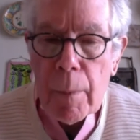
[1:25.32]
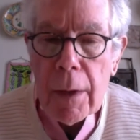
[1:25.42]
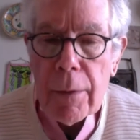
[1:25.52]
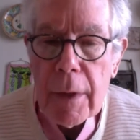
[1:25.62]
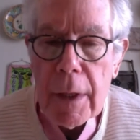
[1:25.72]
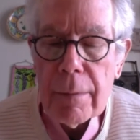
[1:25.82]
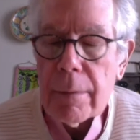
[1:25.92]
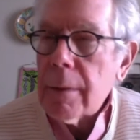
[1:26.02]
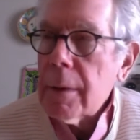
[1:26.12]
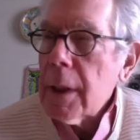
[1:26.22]
The
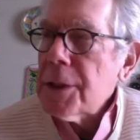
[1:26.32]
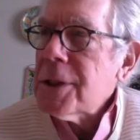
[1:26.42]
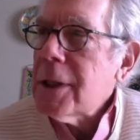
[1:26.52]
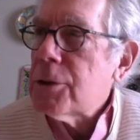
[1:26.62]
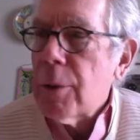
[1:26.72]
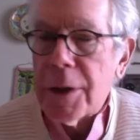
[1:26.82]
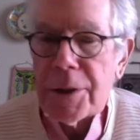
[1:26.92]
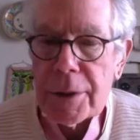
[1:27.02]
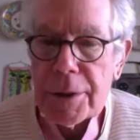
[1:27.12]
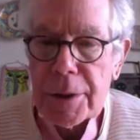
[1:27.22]
essay
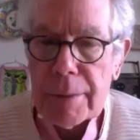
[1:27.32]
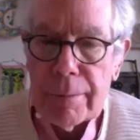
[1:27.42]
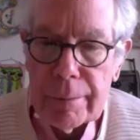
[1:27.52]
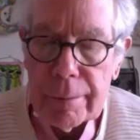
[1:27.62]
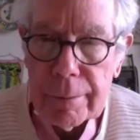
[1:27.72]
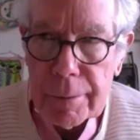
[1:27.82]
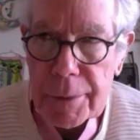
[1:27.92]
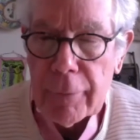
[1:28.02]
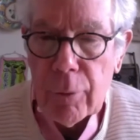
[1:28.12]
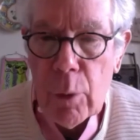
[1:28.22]
addresses
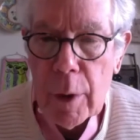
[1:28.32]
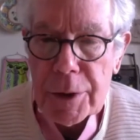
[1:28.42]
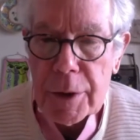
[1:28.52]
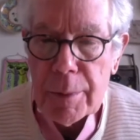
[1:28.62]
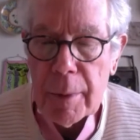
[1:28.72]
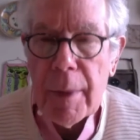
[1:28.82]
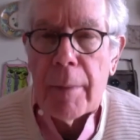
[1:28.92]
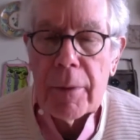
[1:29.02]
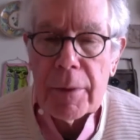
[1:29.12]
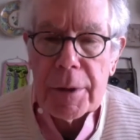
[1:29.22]
several questions, but
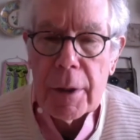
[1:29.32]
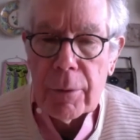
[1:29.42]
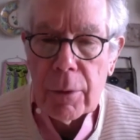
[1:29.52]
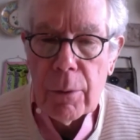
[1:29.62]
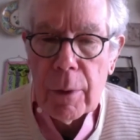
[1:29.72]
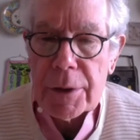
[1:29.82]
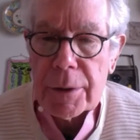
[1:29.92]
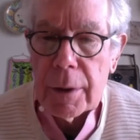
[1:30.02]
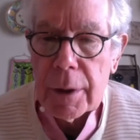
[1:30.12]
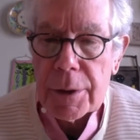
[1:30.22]
maybe the central
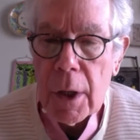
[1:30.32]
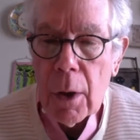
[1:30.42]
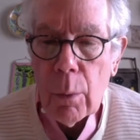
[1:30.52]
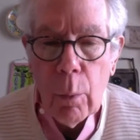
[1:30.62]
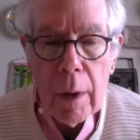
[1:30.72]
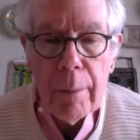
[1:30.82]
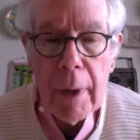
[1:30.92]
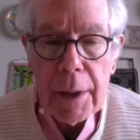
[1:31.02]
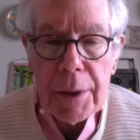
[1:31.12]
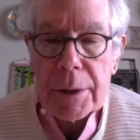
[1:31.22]
question is what
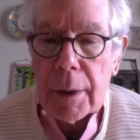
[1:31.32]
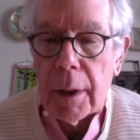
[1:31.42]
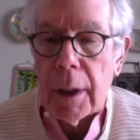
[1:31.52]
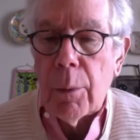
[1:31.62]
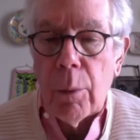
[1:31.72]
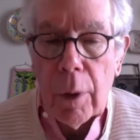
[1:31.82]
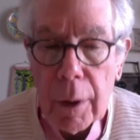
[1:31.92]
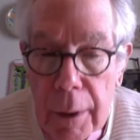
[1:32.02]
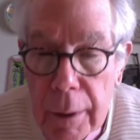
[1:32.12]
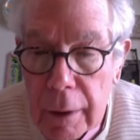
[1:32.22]
makes a
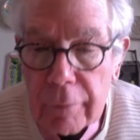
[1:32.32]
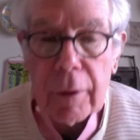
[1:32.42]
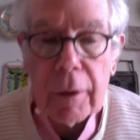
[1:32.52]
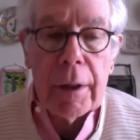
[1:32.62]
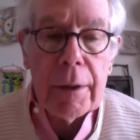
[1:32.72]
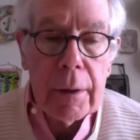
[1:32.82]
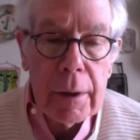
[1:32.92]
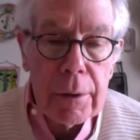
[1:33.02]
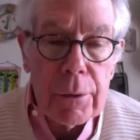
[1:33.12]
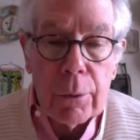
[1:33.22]
work of art
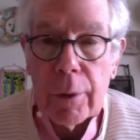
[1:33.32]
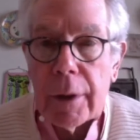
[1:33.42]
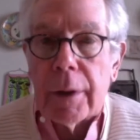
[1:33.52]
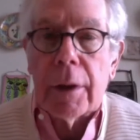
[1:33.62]
enduring and